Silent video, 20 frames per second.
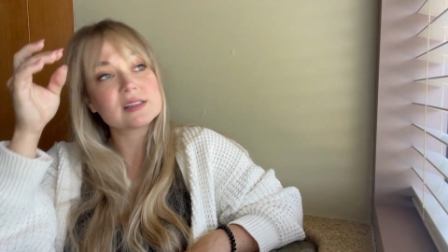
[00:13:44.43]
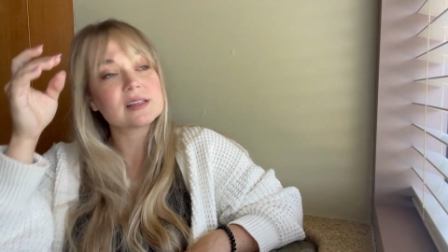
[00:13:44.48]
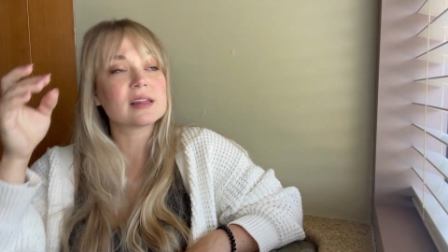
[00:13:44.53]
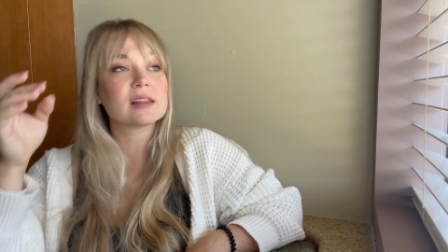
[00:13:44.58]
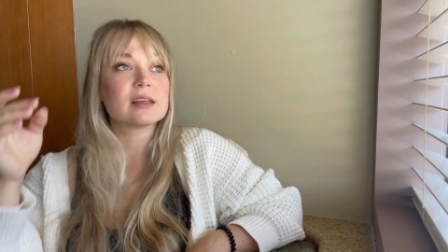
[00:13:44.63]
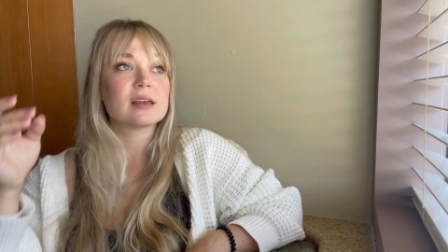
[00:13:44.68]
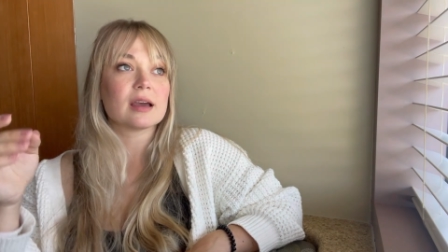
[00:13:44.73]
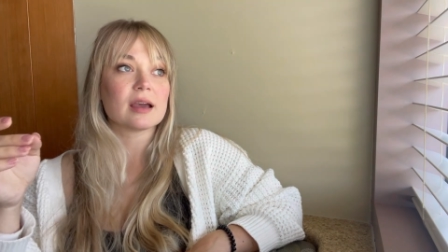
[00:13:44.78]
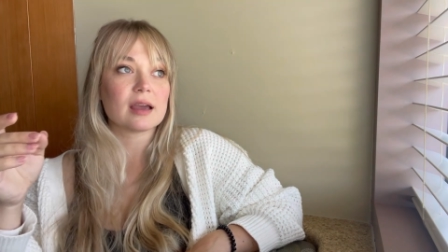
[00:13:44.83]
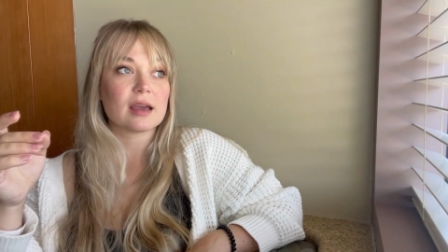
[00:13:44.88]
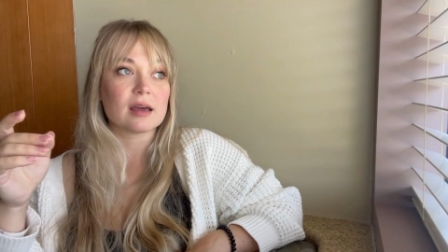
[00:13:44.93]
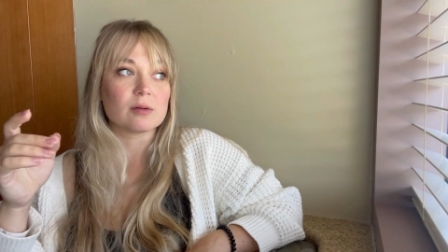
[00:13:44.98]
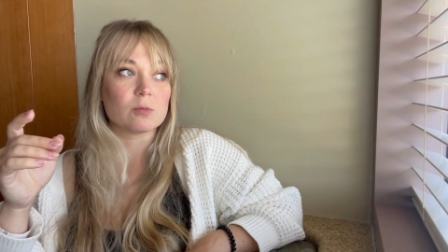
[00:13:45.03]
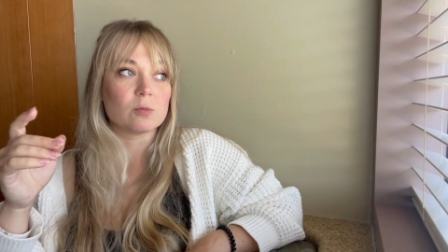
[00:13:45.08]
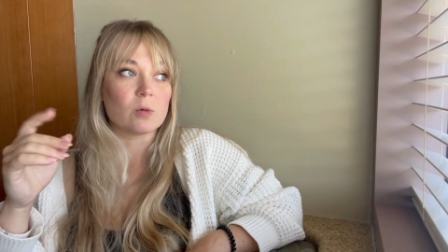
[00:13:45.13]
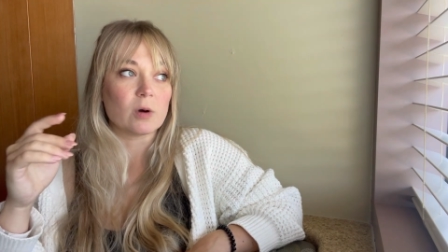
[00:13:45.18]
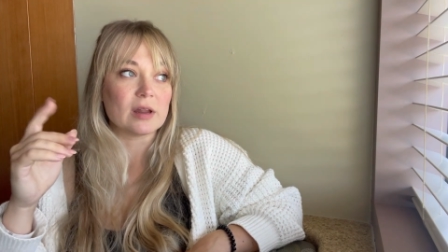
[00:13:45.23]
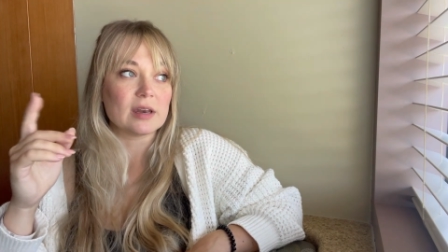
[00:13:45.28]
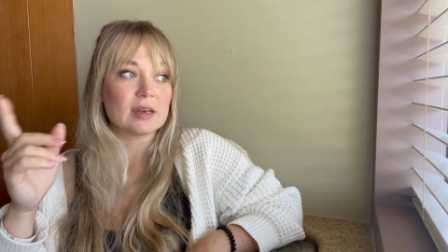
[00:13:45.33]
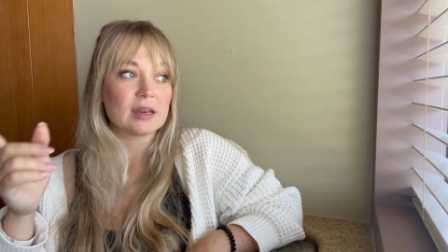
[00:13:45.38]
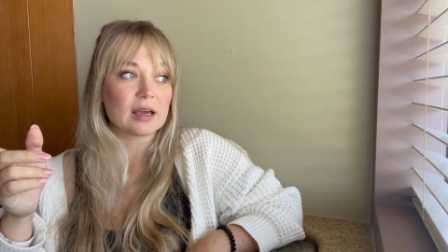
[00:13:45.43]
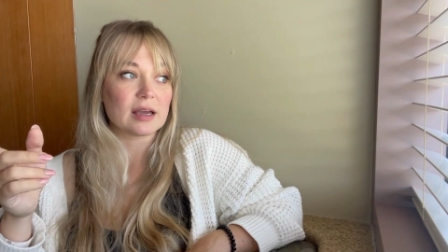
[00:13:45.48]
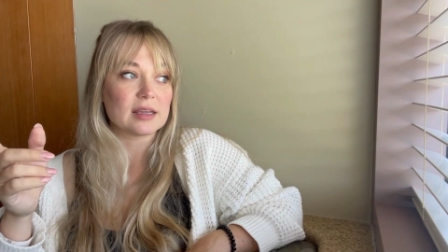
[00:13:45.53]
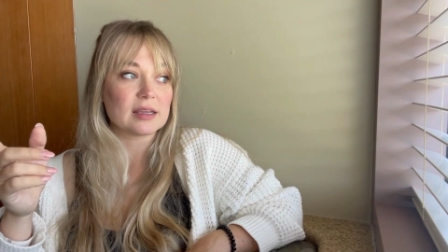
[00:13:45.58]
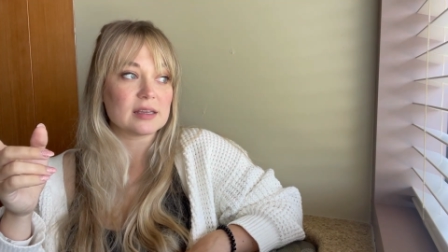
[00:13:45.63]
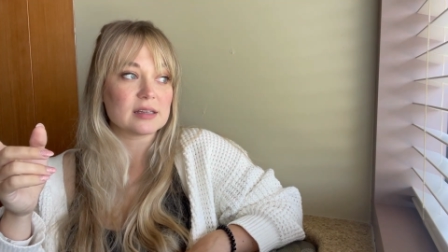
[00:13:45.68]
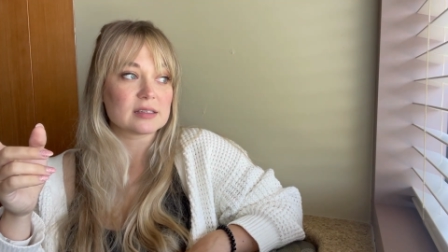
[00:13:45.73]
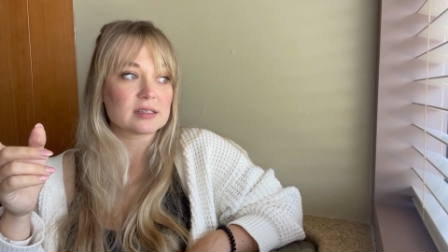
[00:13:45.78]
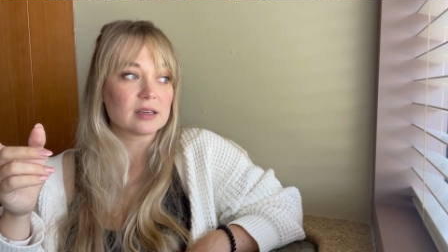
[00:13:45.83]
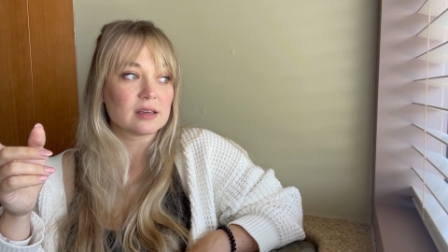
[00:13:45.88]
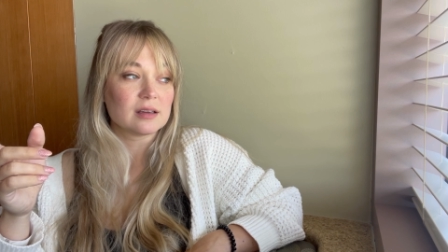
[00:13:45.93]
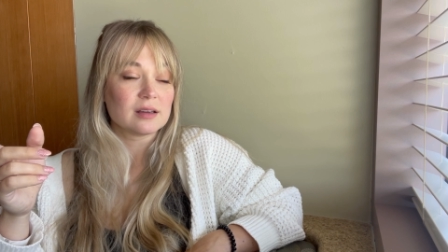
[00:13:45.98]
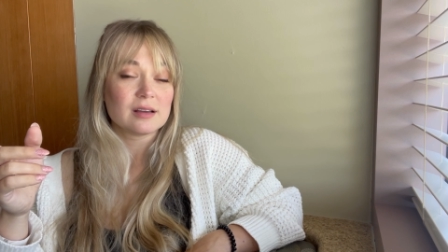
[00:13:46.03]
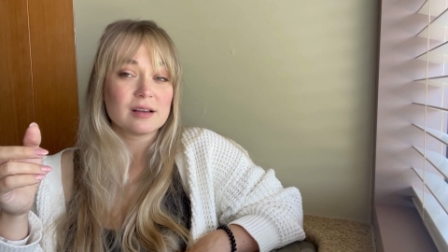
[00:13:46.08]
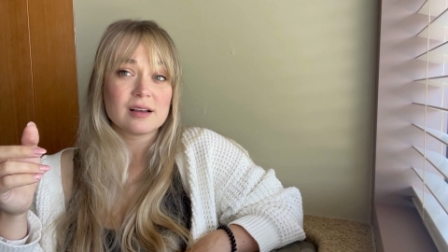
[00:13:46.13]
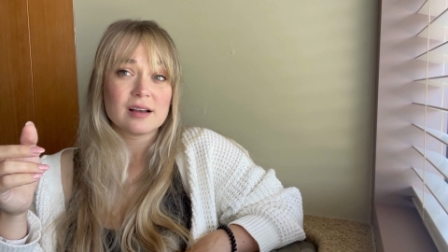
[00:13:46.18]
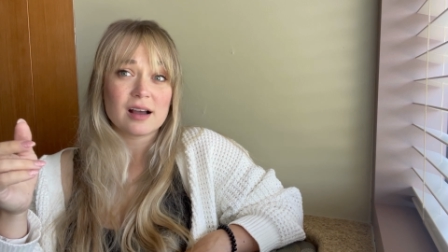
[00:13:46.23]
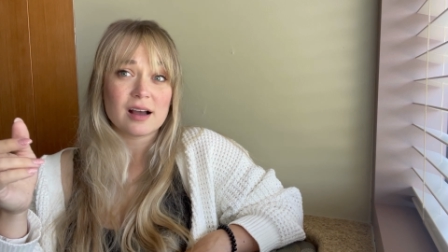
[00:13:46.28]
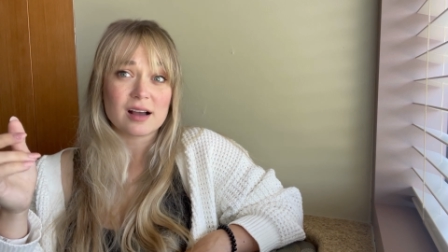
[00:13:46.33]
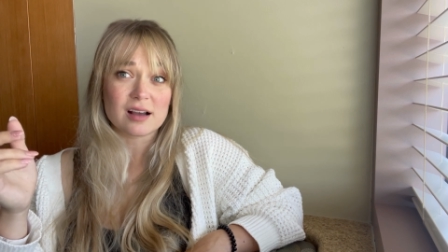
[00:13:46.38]
I think I had one night
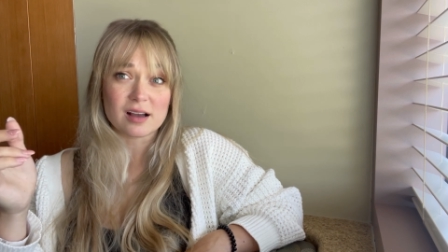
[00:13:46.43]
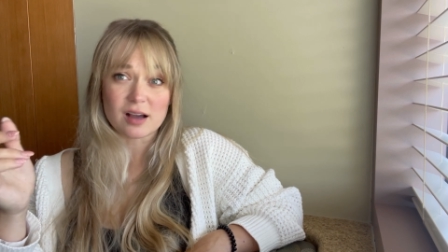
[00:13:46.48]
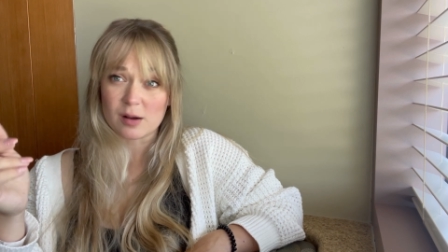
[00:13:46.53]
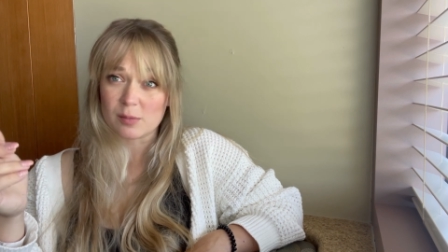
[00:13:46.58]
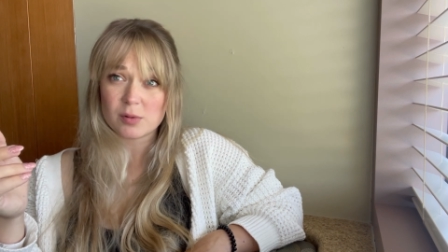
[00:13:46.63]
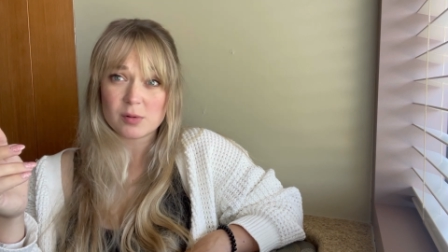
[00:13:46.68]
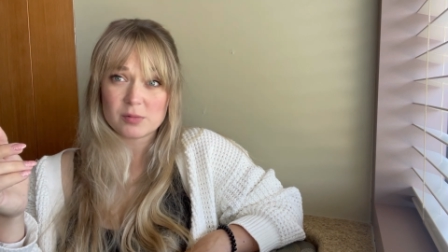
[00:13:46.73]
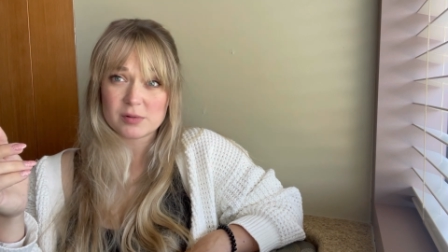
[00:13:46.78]
a couple